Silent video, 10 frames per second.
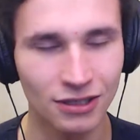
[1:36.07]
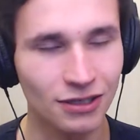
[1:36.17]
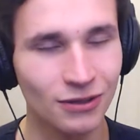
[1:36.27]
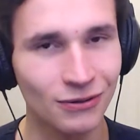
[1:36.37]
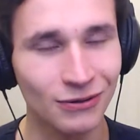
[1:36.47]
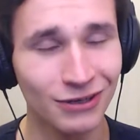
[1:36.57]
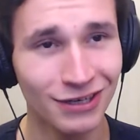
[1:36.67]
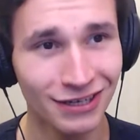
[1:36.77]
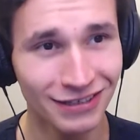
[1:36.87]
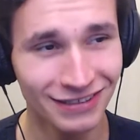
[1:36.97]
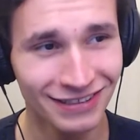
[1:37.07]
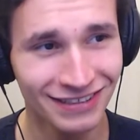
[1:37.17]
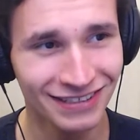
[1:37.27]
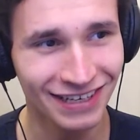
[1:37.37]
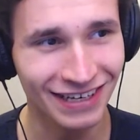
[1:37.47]
What?
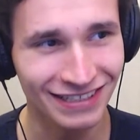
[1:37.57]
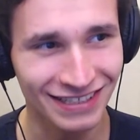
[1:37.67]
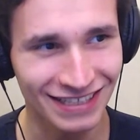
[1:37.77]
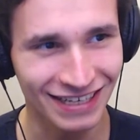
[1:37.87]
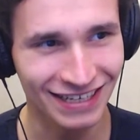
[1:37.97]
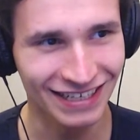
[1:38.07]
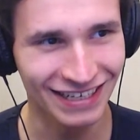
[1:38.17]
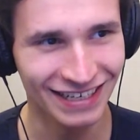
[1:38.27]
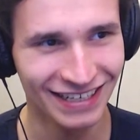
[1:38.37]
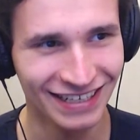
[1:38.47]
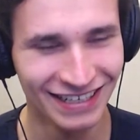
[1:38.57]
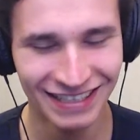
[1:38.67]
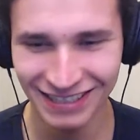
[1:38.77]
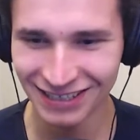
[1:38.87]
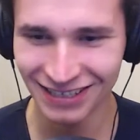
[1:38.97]
it is like a
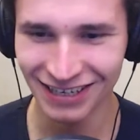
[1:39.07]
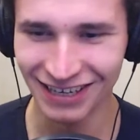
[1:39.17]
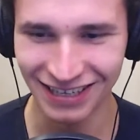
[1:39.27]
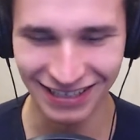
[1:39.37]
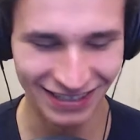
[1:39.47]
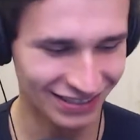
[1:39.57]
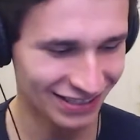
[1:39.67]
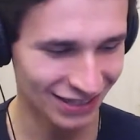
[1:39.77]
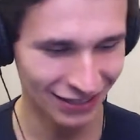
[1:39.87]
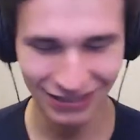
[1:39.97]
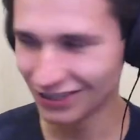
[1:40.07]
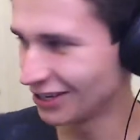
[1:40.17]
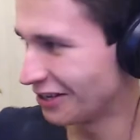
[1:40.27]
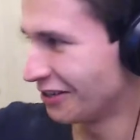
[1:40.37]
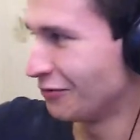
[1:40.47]
uh, it is like
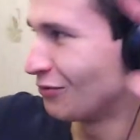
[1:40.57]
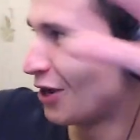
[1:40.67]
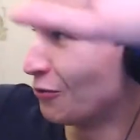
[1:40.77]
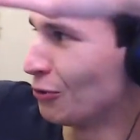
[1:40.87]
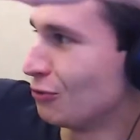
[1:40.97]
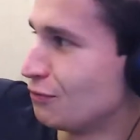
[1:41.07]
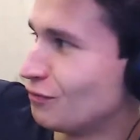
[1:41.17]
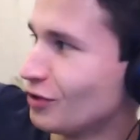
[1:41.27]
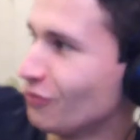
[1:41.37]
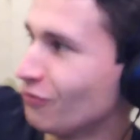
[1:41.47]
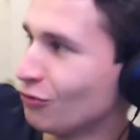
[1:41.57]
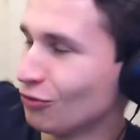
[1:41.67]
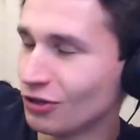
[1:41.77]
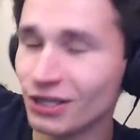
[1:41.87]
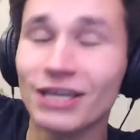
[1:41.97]
a. if I will feel
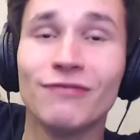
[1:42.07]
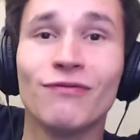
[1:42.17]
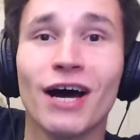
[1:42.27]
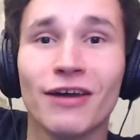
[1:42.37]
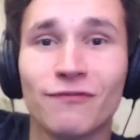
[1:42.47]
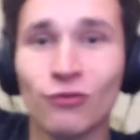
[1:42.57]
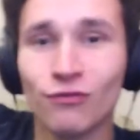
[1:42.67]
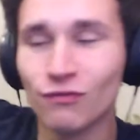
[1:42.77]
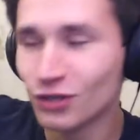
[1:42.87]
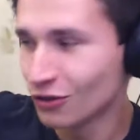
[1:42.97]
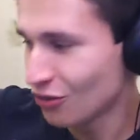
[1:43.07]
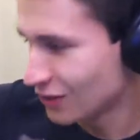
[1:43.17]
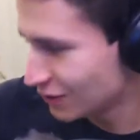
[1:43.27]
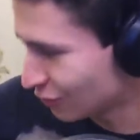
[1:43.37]
full if I fulfill this